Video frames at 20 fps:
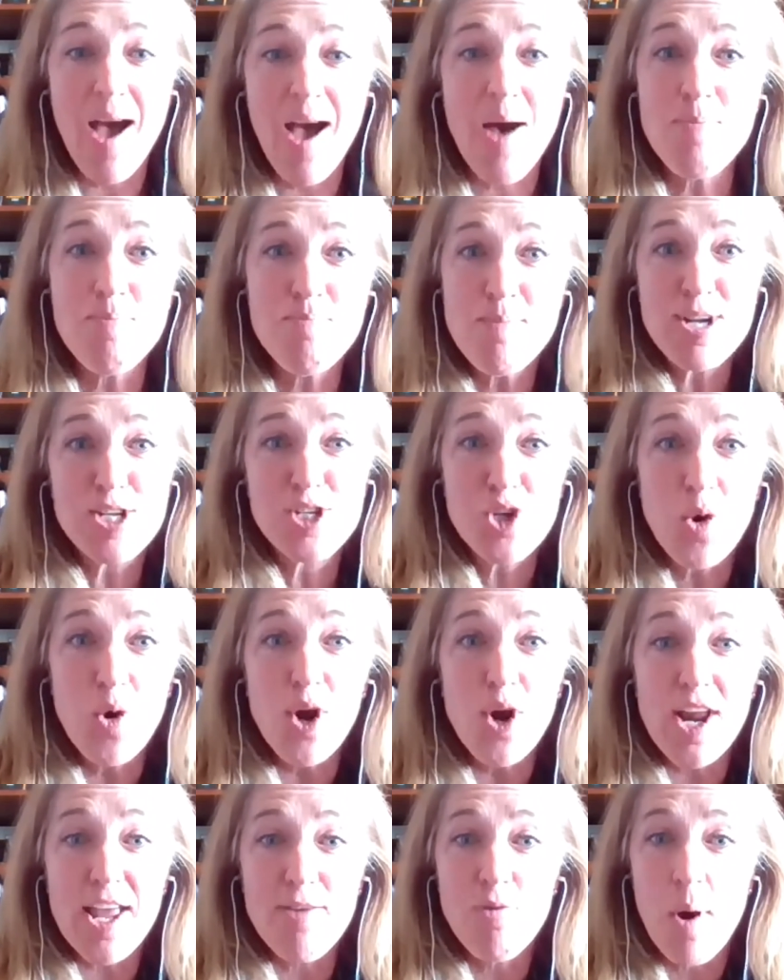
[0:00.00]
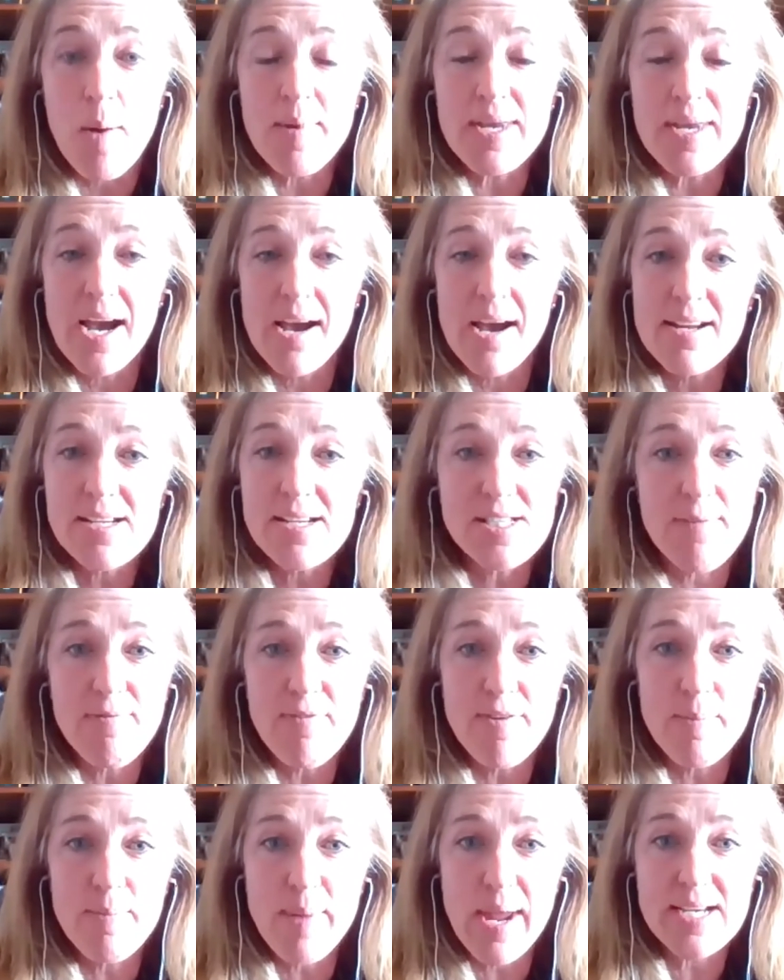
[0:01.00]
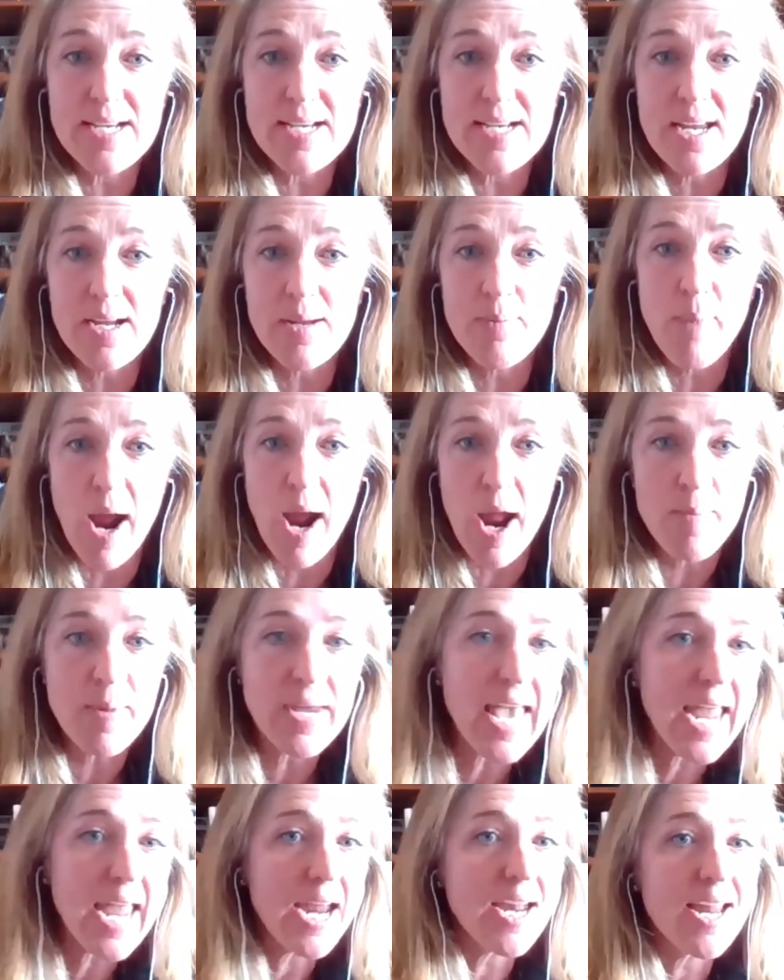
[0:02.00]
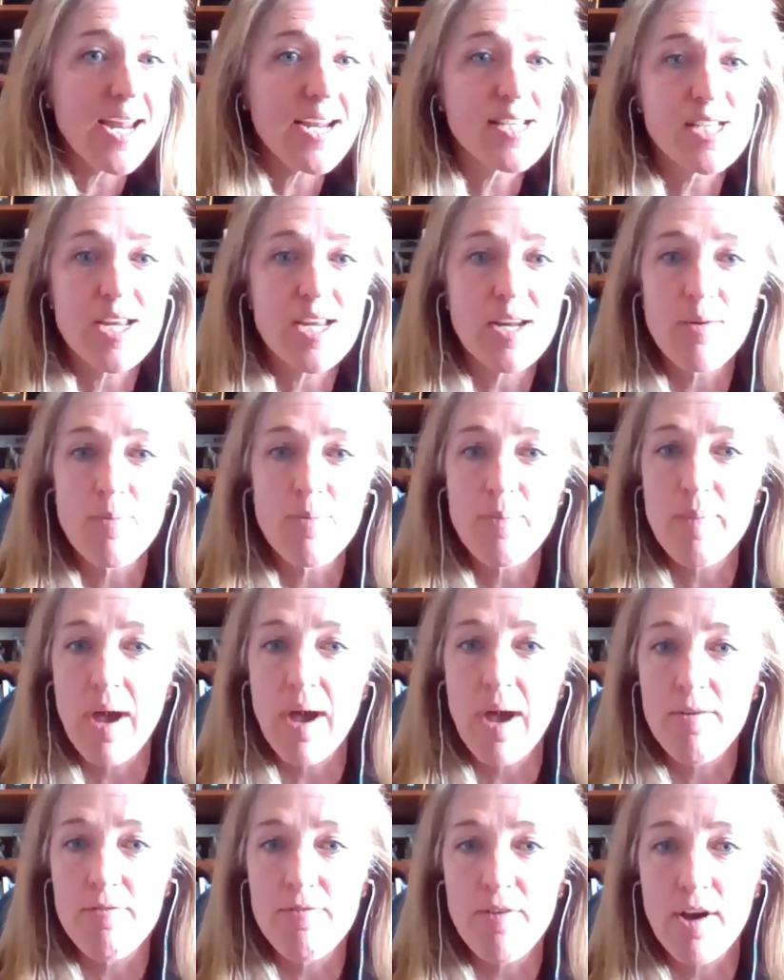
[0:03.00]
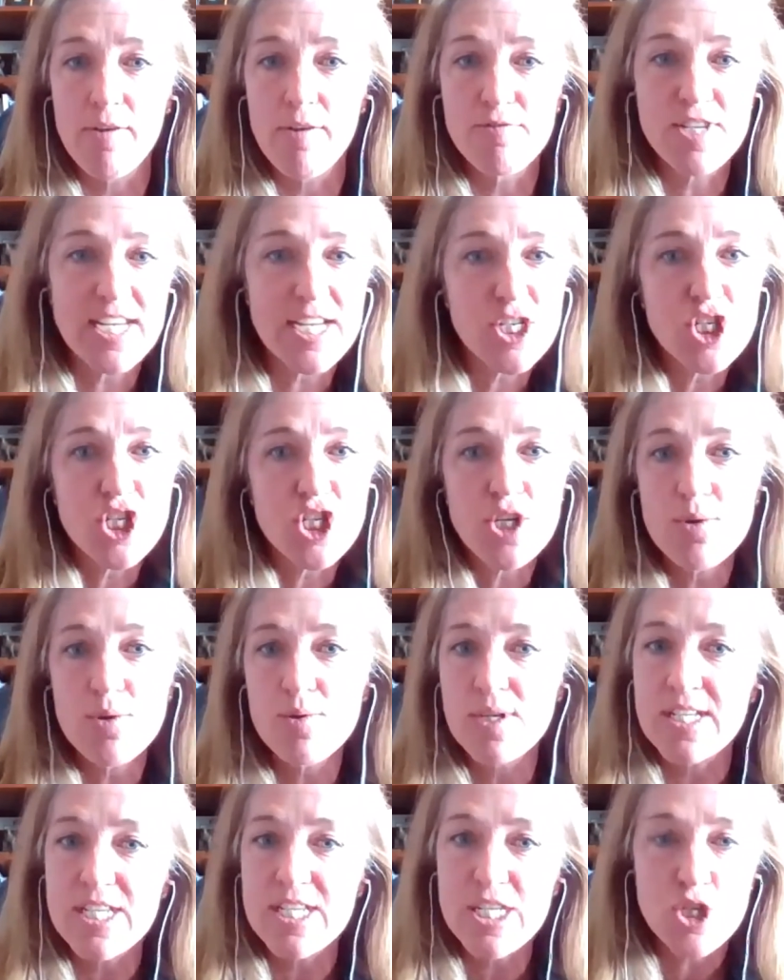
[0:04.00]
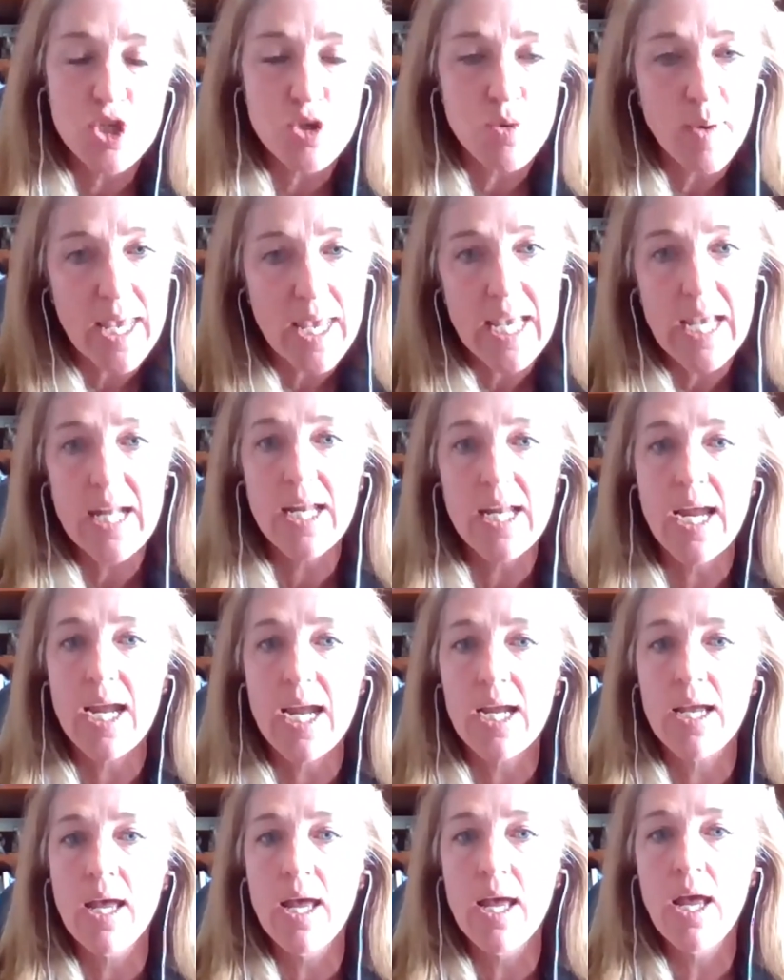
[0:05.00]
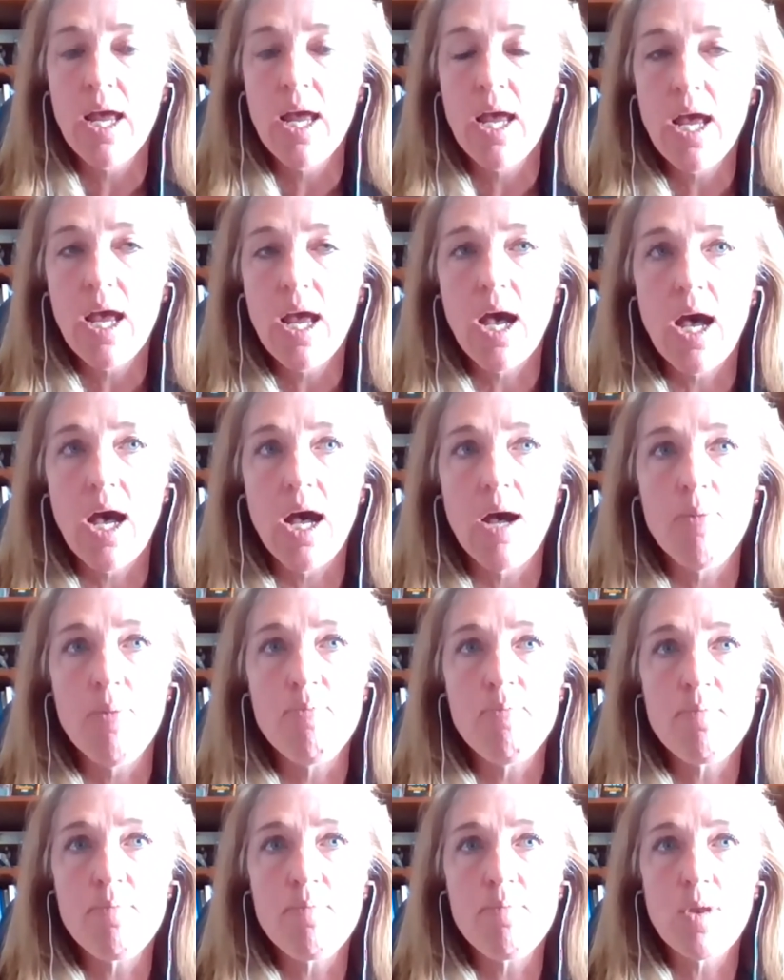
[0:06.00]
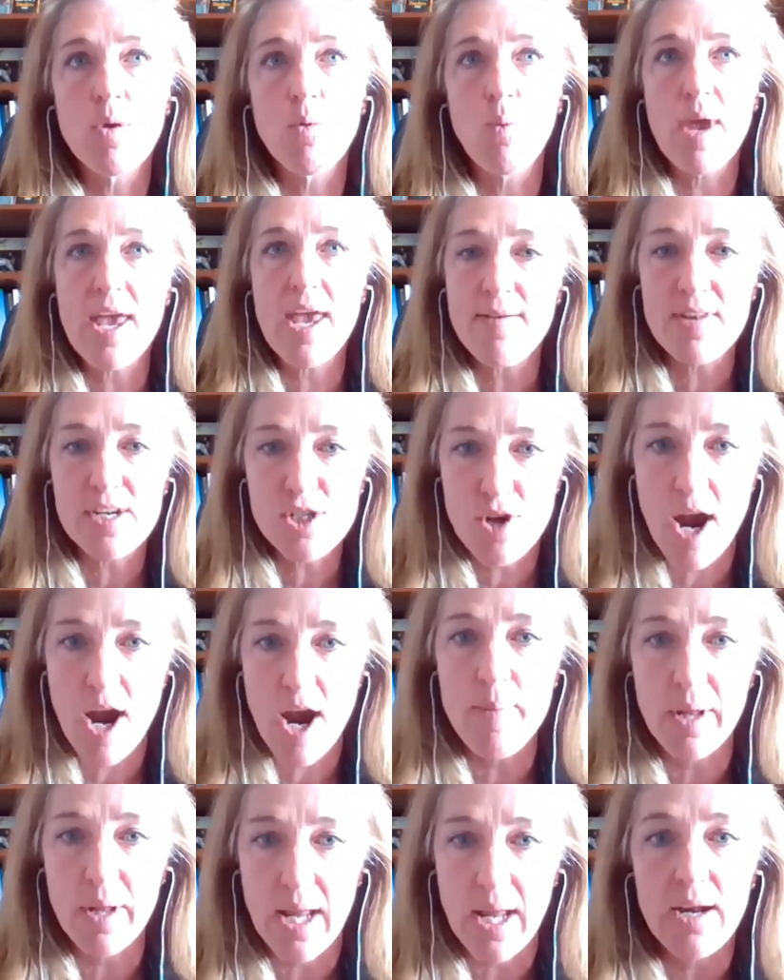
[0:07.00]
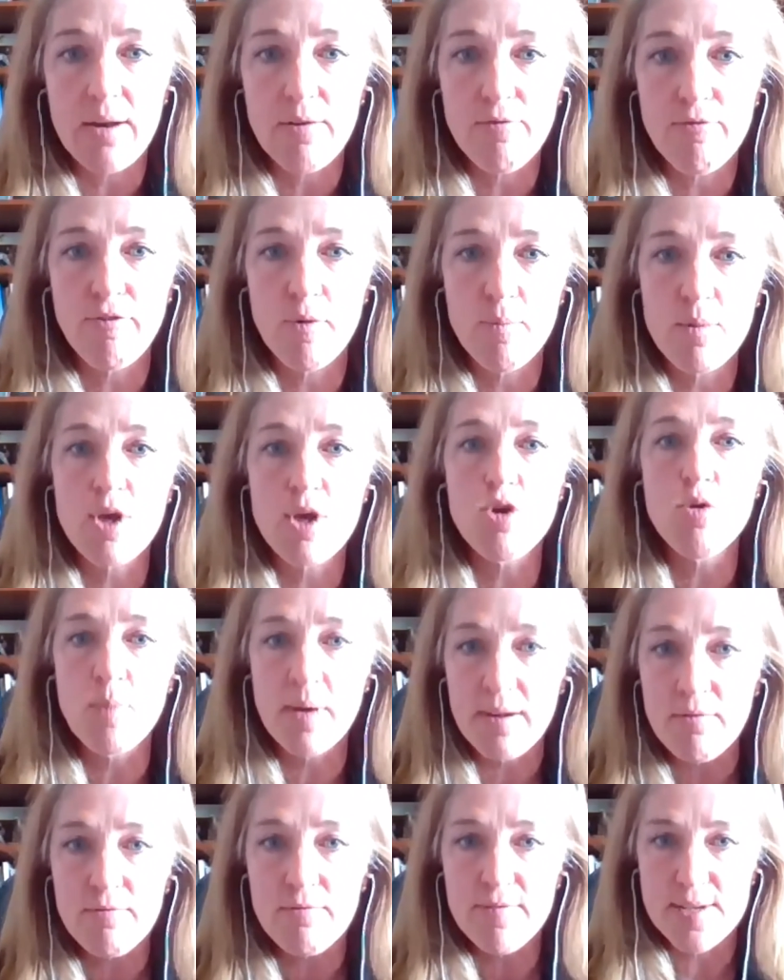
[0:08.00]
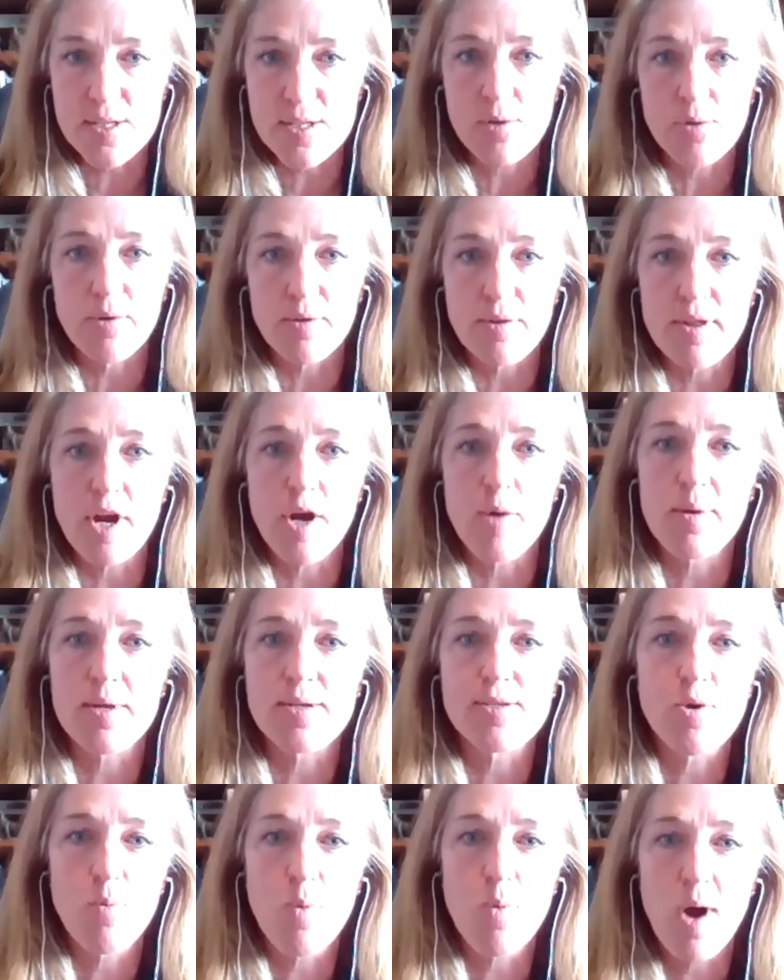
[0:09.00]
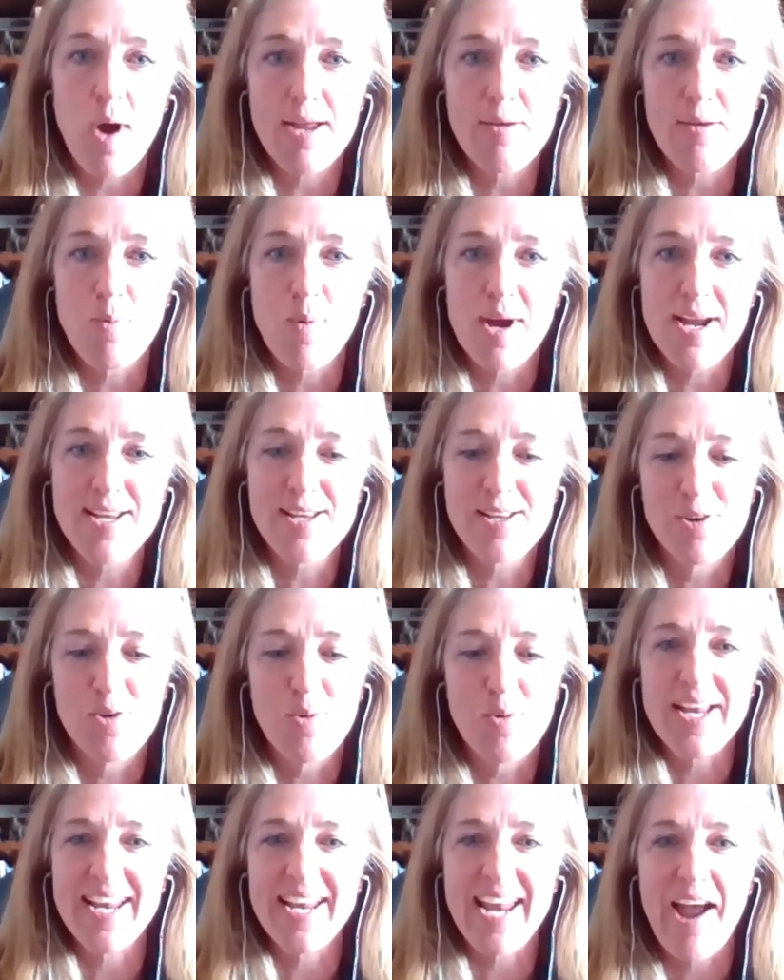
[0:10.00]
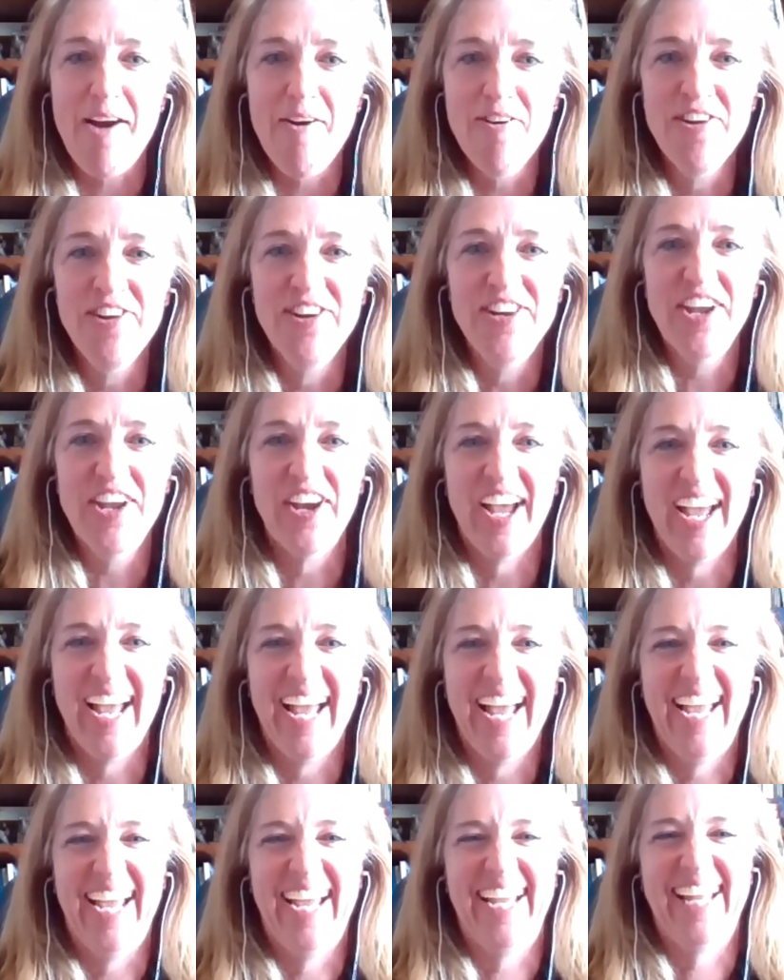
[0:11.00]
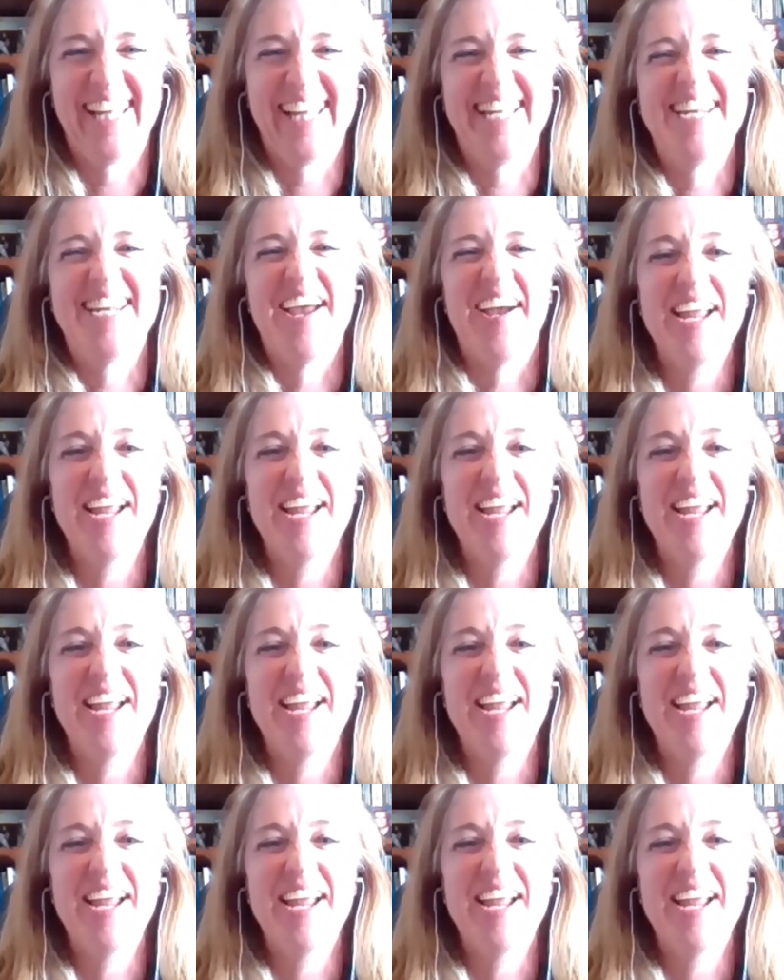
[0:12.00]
majority of what we've done except for the basic biomechanics you know of, of tissue and tissue healing um, we have extrapolated from human physical therapy. So why why quit now? not,